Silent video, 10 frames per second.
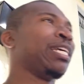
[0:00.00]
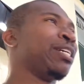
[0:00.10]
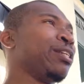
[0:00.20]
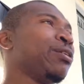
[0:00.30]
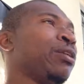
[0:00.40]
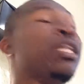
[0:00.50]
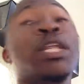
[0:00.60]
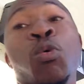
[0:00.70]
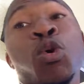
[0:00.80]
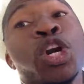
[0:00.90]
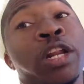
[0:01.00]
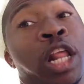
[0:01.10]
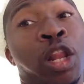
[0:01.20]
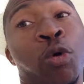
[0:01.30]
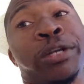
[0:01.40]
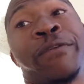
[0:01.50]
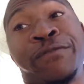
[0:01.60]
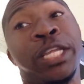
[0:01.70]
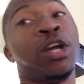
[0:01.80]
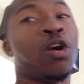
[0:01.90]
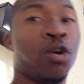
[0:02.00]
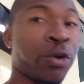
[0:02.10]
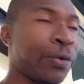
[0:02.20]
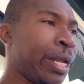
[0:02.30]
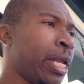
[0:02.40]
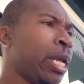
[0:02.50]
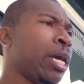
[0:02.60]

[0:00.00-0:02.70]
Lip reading: You know, you need a word of the Lord to feed the hungry.